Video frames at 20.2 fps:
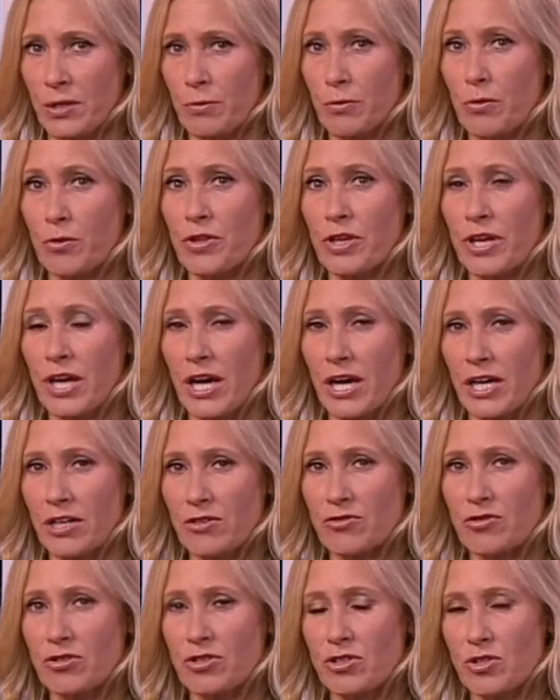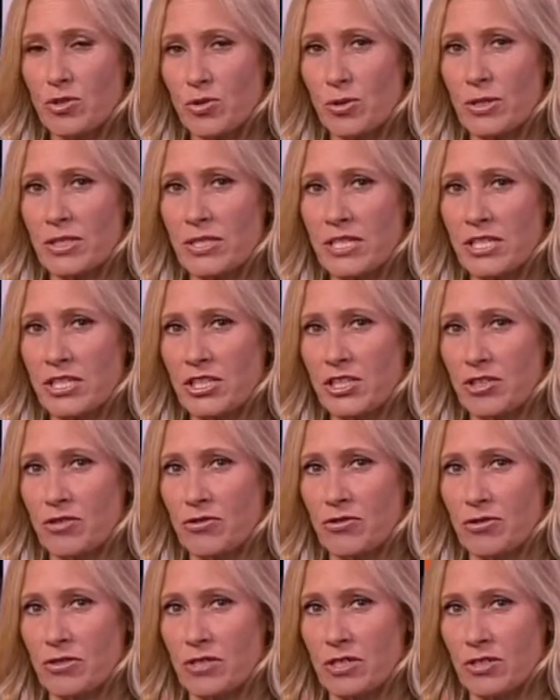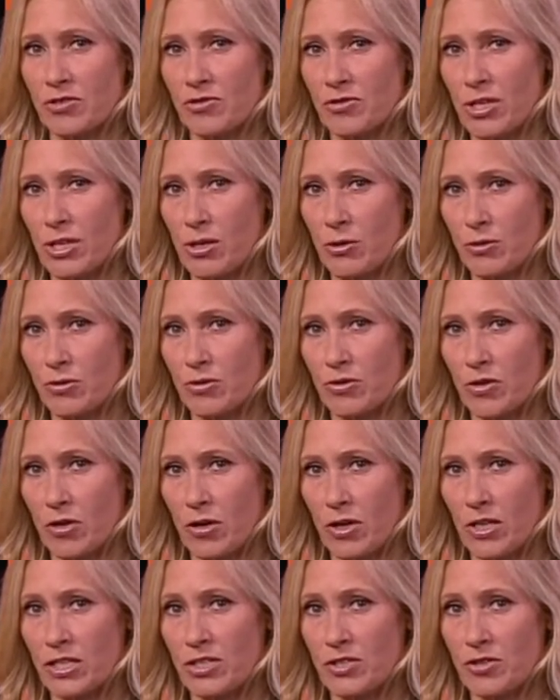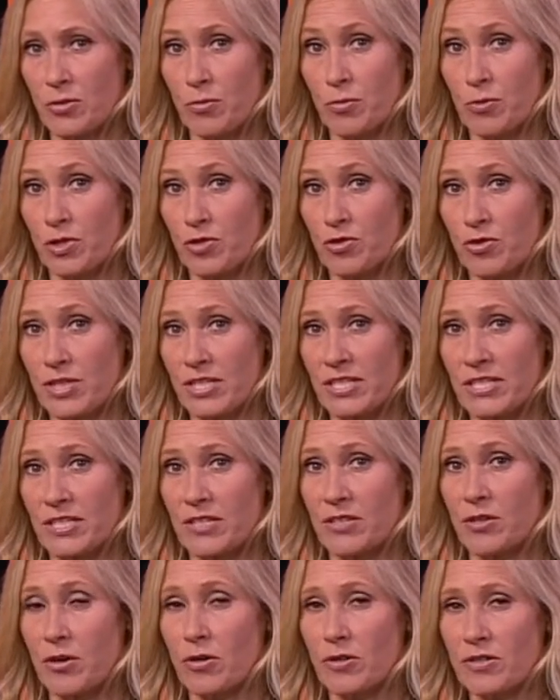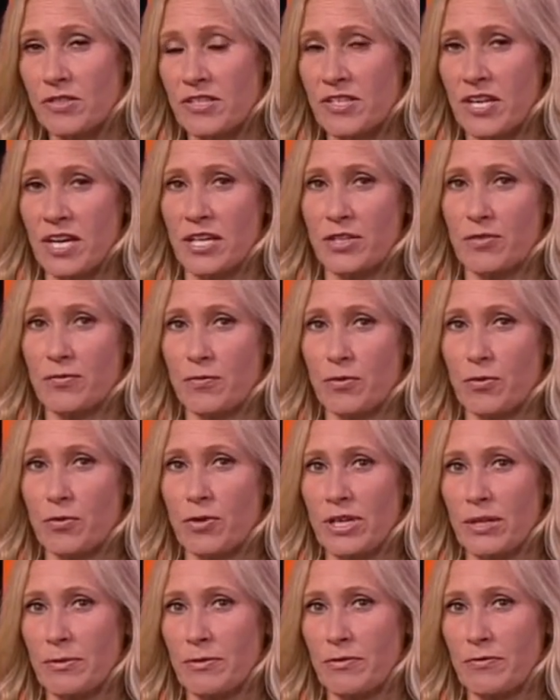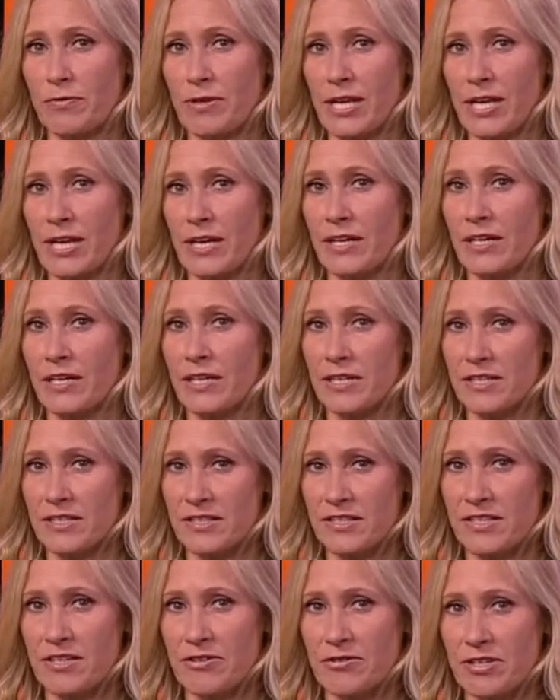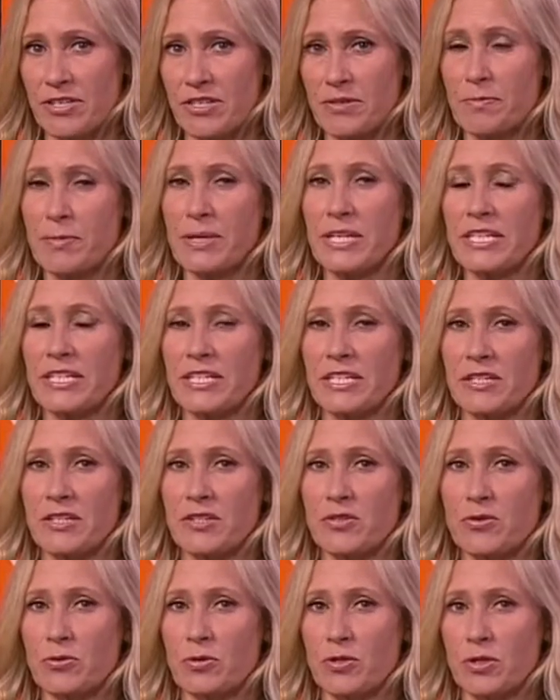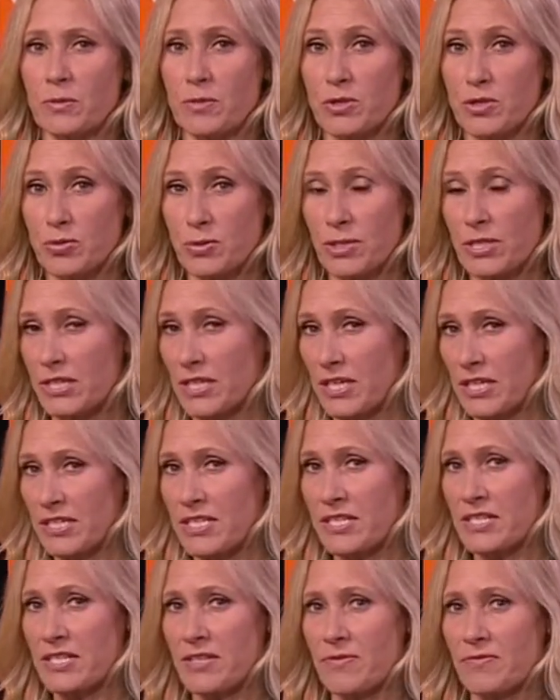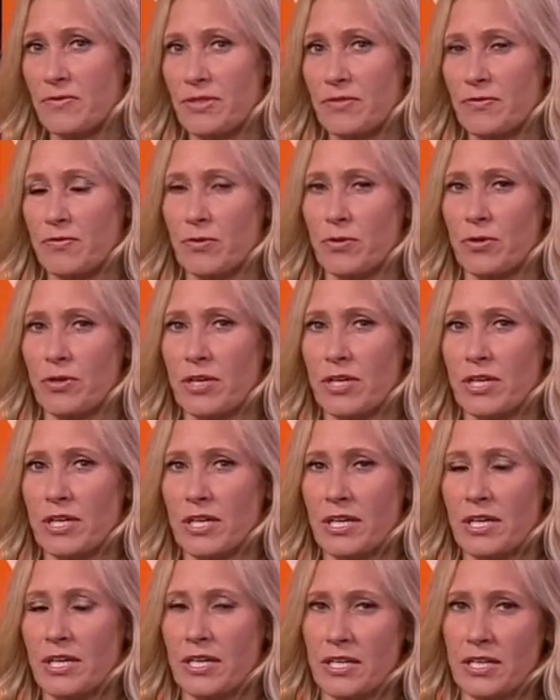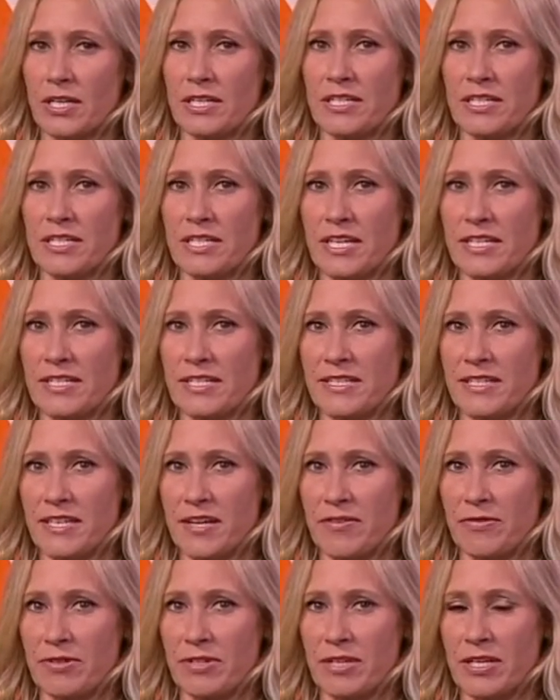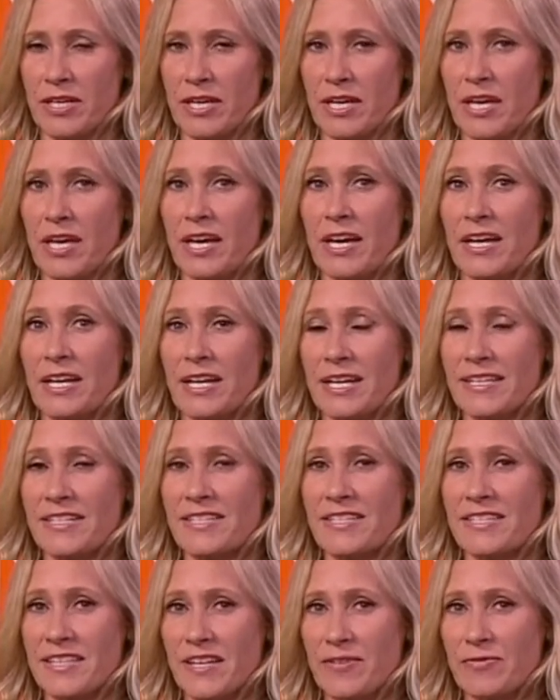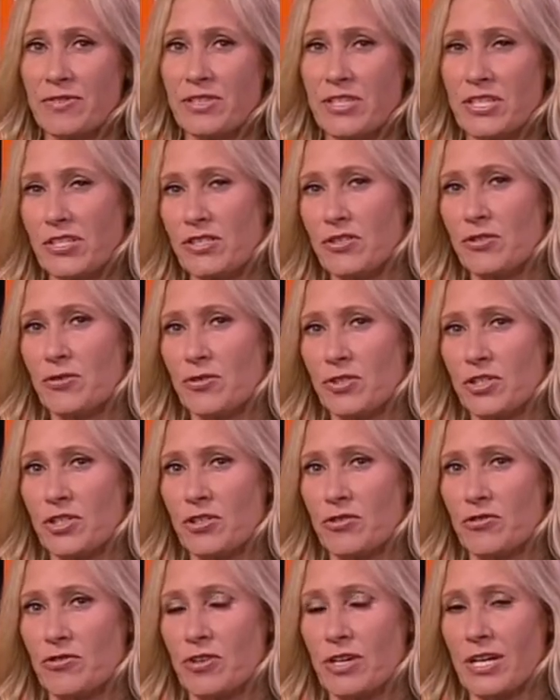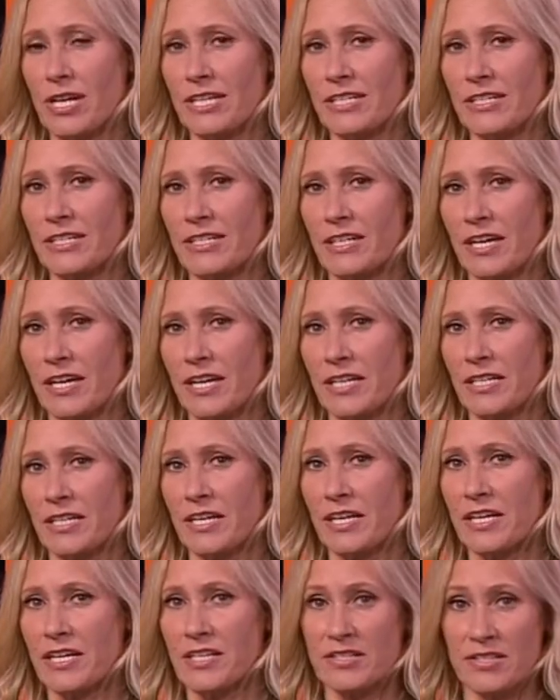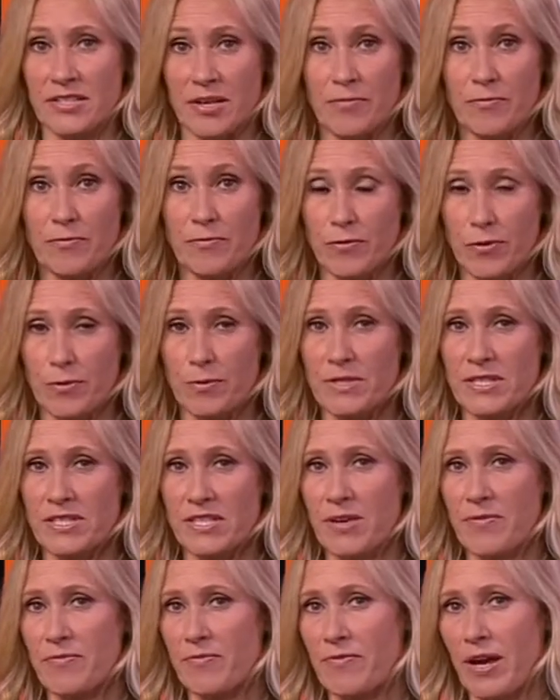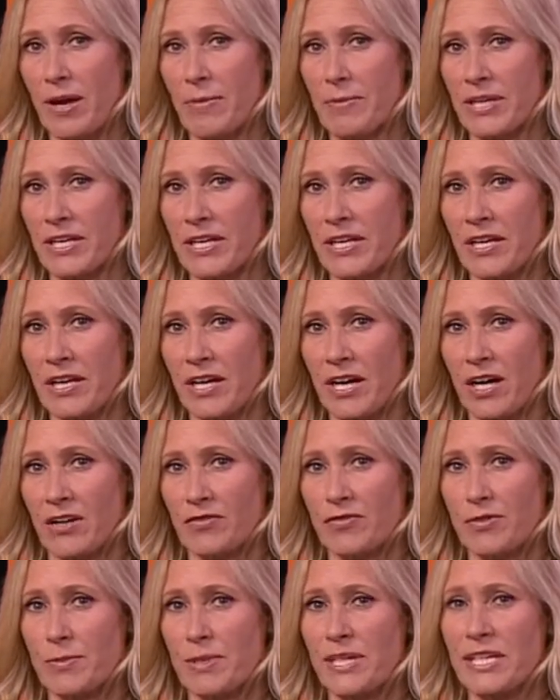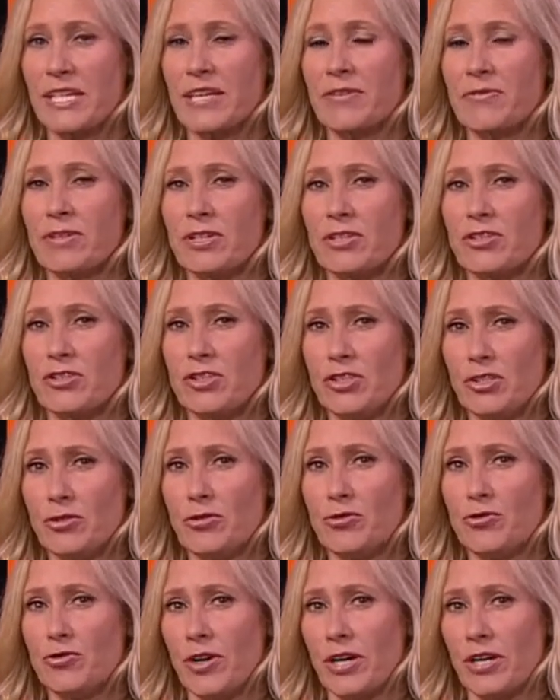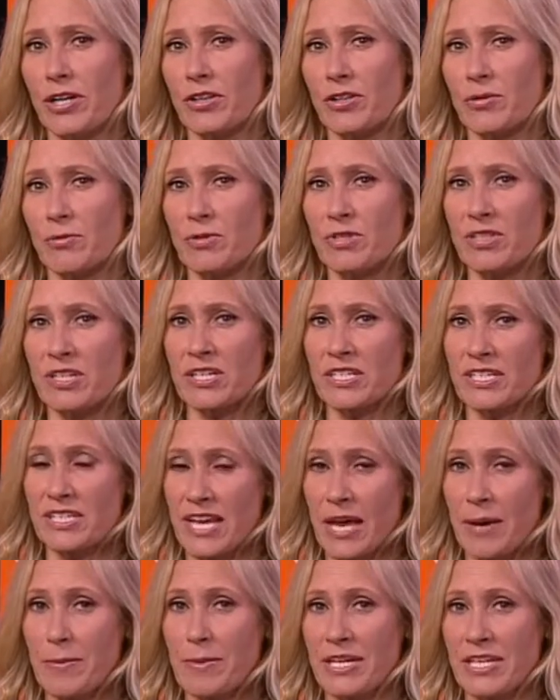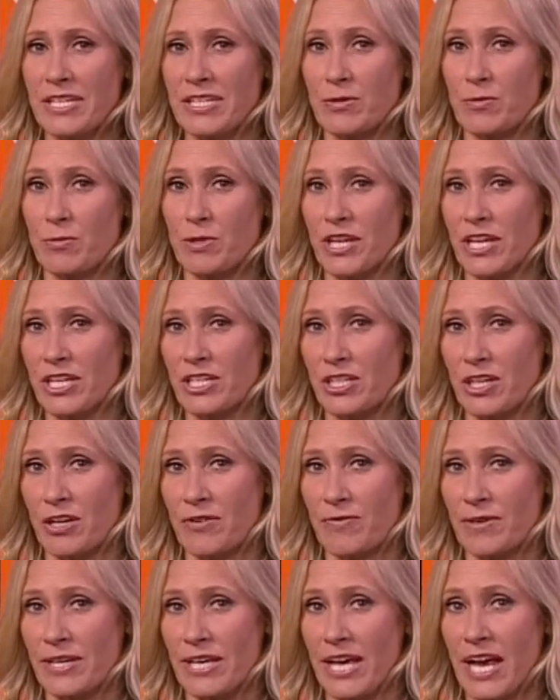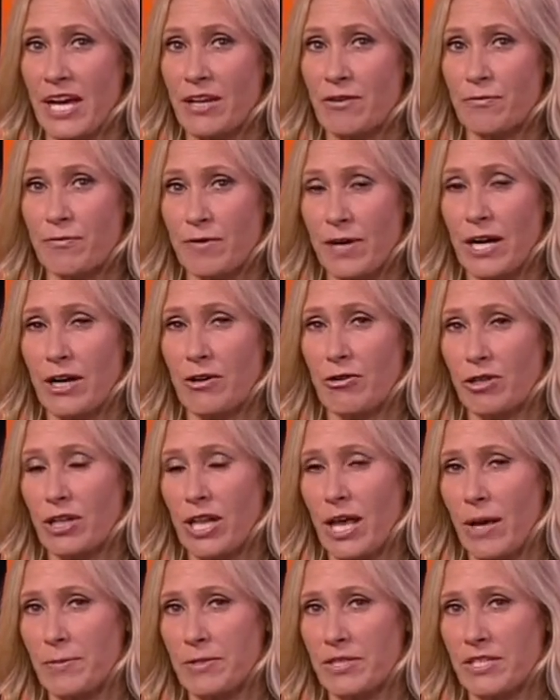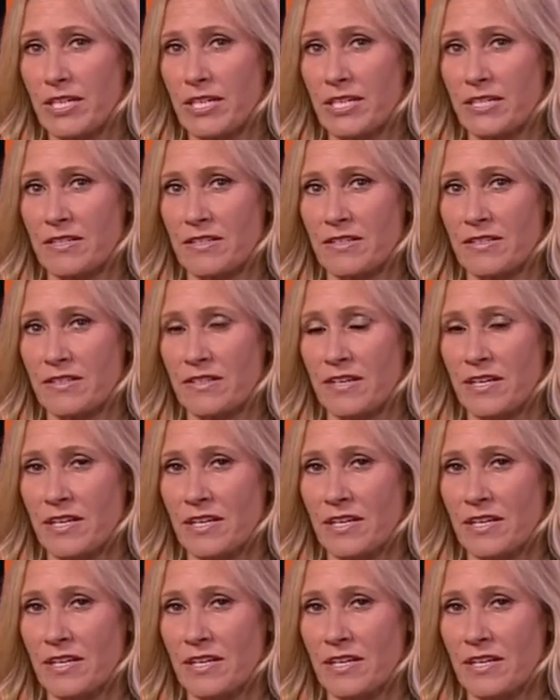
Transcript: More than 120 children at Treloar College were treated on site for haemophilia, a serious bleeding disorder, between 1974 and 1987. At least 72 children later died, some from the same family, after being given a new drug that was contaminated with HIV and viral hepatitis.